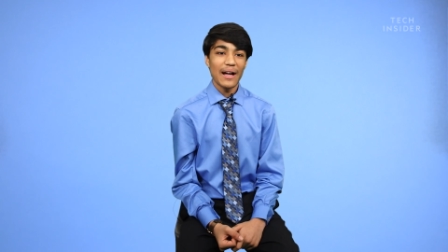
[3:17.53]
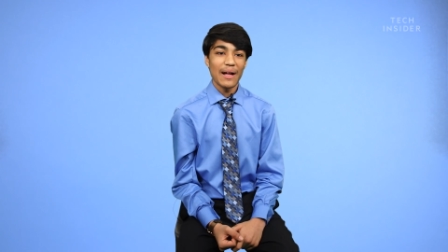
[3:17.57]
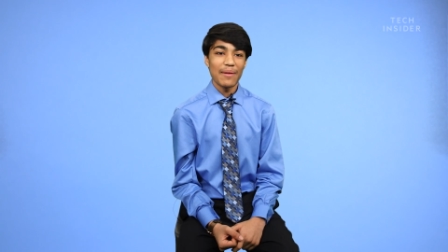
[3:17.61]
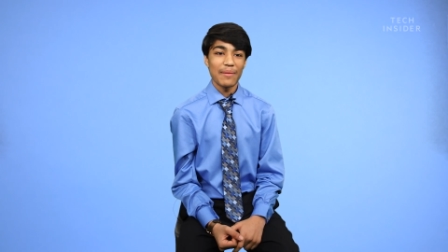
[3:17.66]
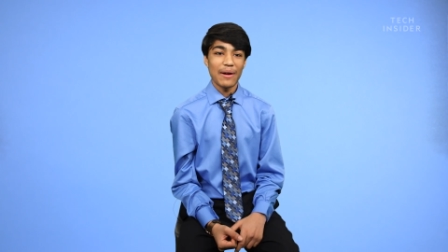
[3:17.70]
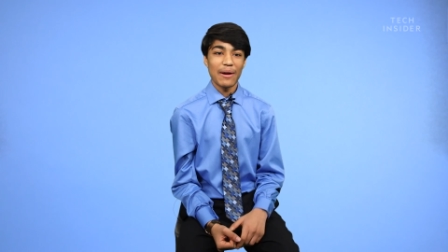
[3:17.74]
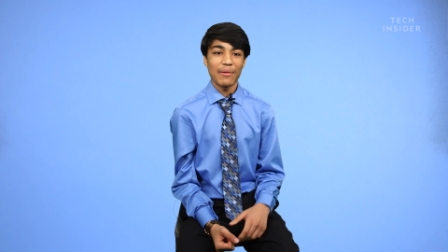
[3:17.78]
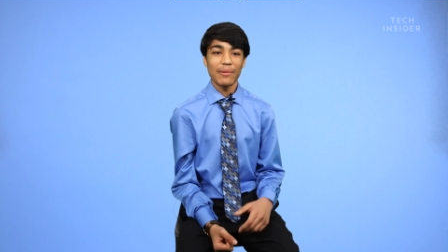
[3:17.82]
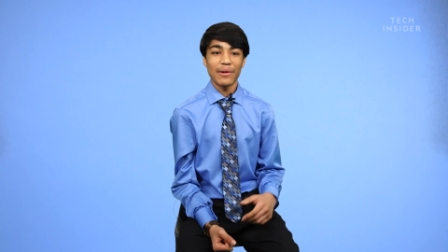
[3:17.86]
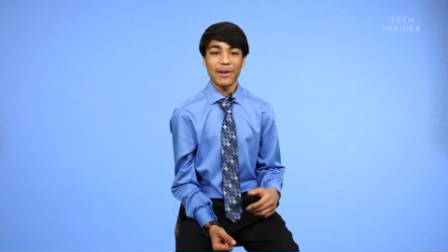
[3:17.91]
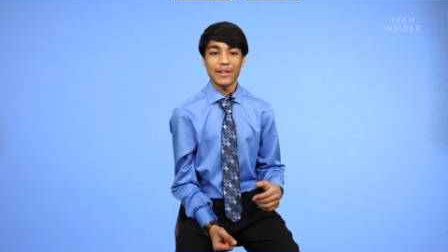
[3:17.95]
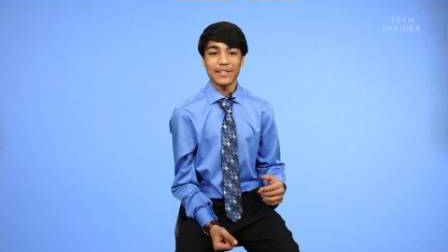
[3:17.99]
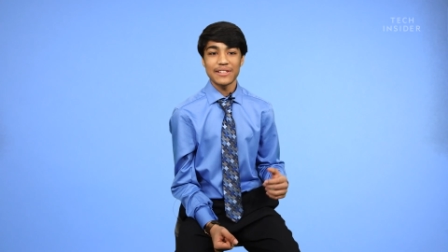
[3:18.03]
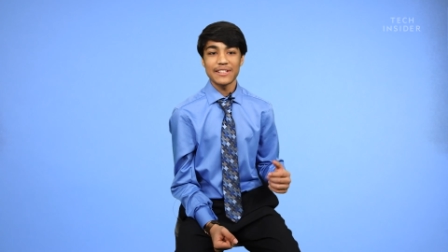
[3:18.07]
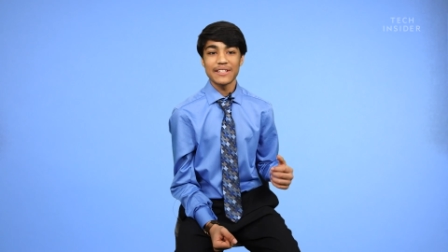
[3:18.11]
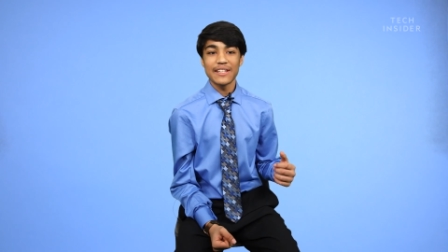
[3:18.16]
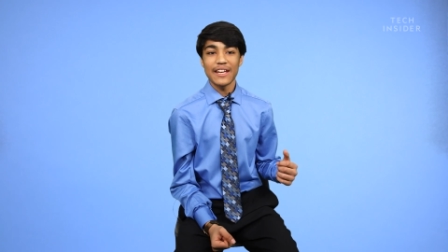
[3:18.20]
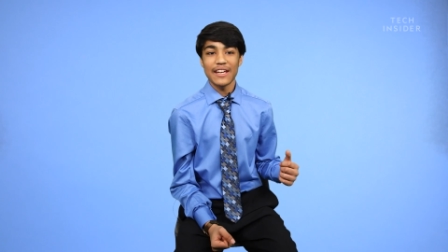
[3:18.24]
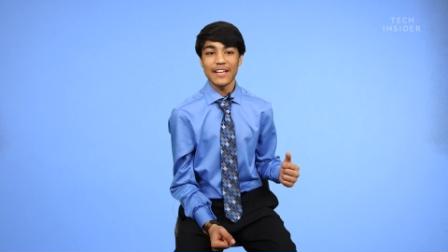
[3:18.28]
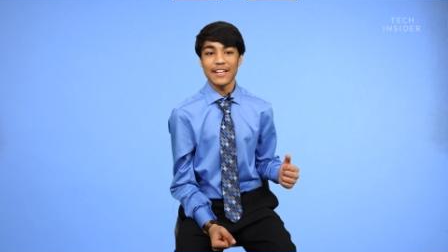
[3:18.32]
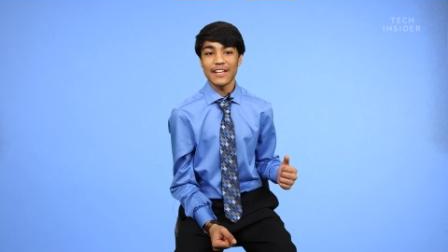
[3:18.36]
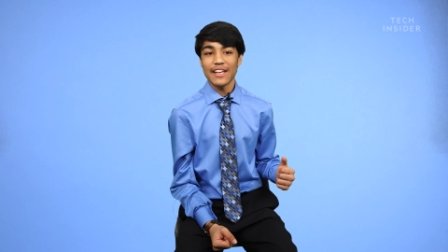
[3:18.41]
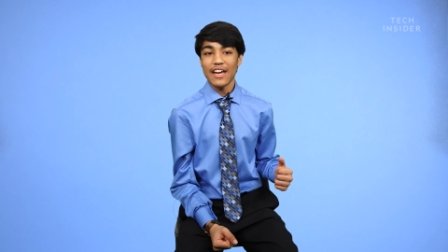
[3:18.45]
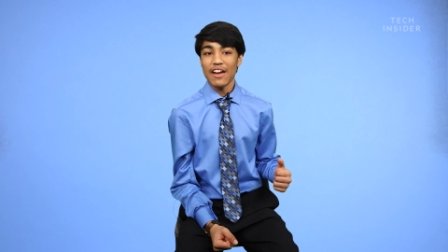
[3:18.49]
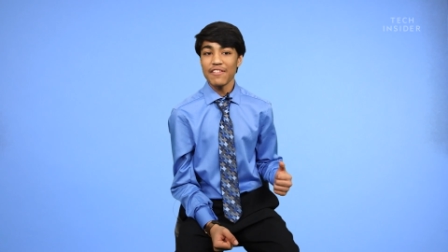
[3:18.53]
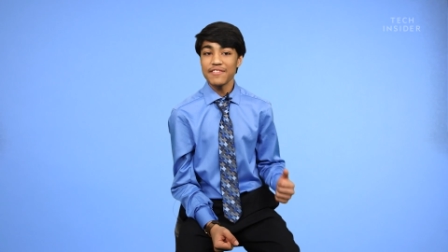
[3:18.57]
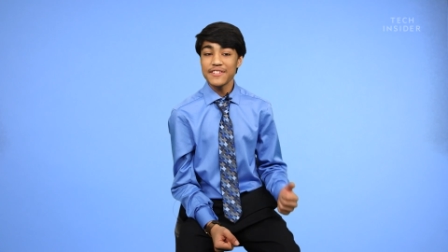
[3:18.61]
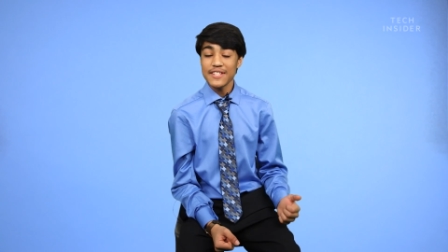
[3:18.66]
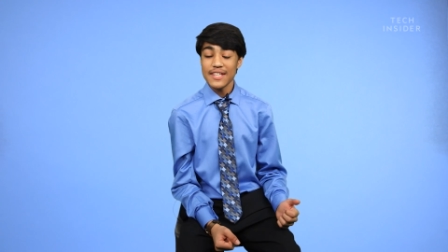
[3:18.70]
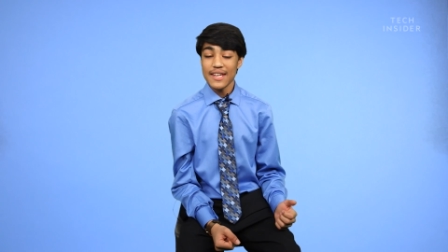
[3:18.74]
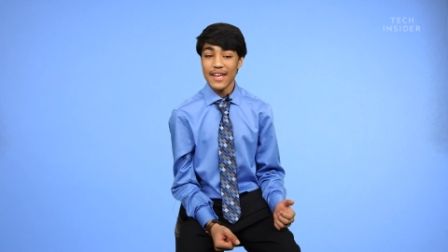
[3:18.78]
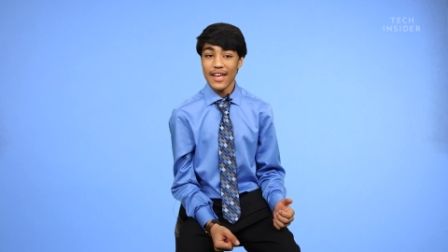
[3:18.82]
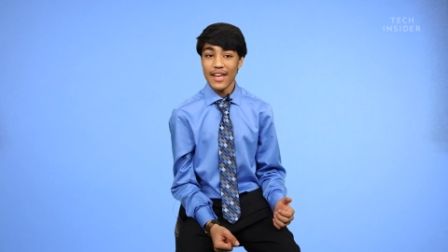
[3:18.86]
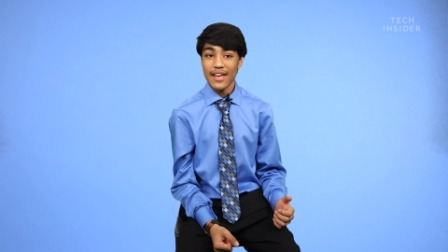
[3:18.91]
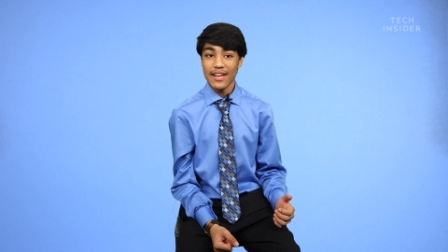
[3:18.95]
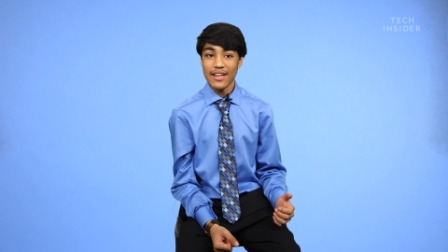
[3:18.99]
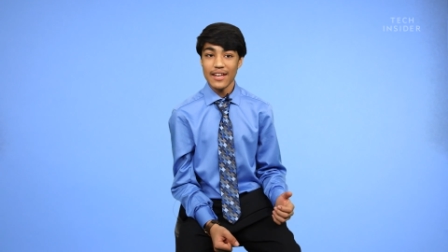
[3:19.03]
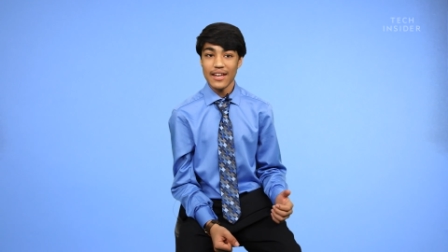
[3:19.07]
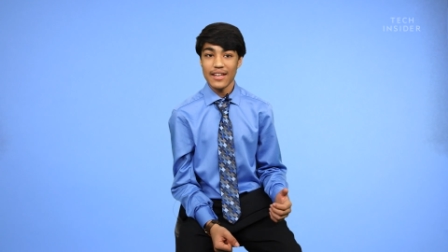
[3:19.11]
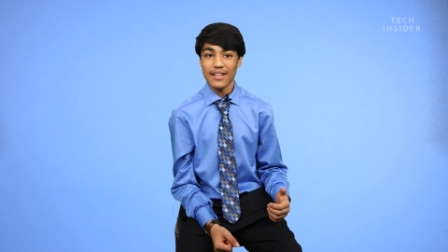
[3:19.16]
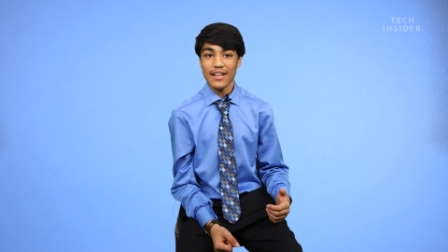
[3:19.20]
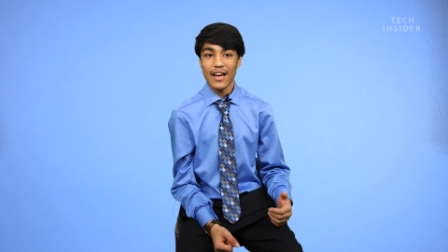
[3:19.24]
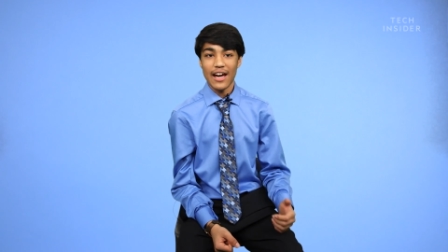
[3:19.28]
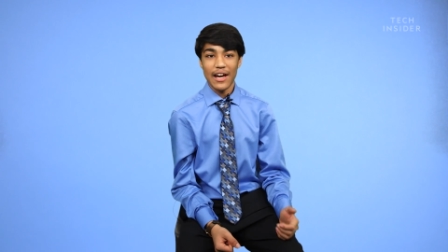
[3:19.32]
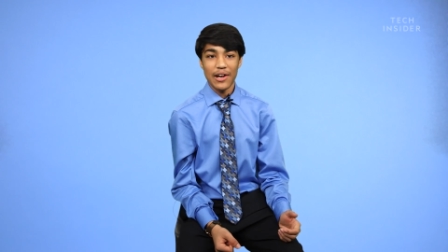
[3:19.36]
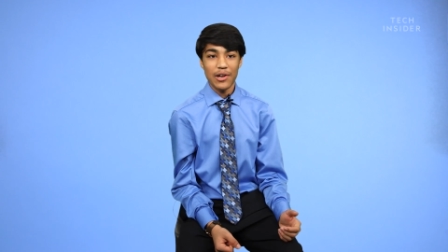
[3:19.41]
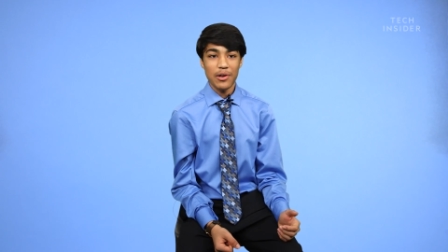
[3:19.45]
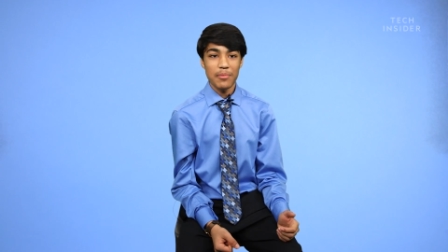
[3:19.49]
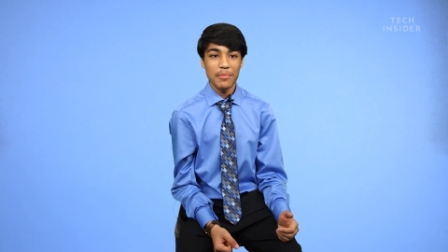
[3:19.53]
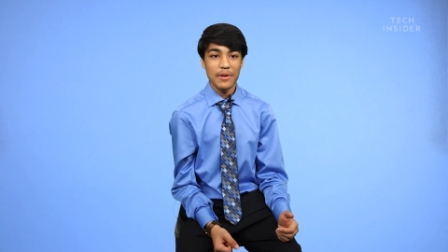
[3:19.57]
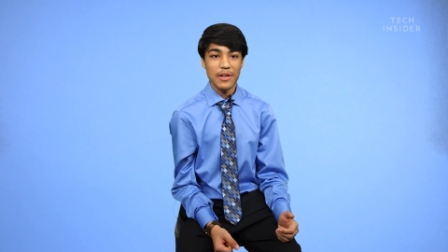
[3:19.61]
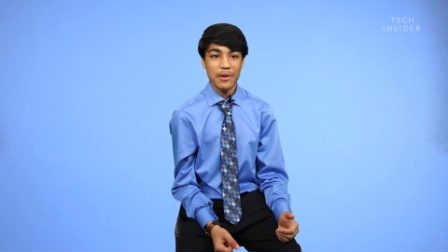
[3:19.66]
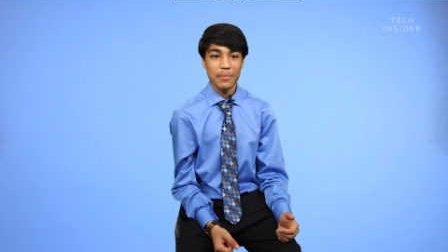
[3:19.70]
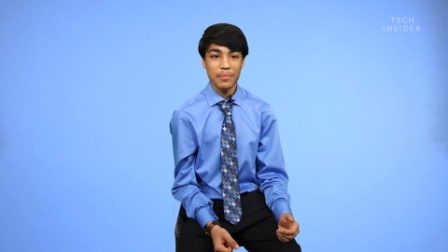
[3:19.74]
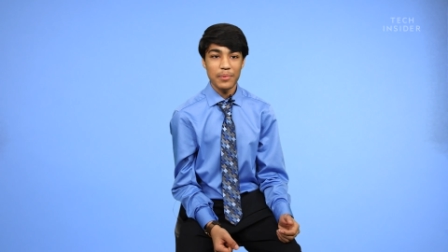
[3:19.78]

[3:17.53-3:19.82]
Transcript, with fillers: um, I want to gain FDA and IRB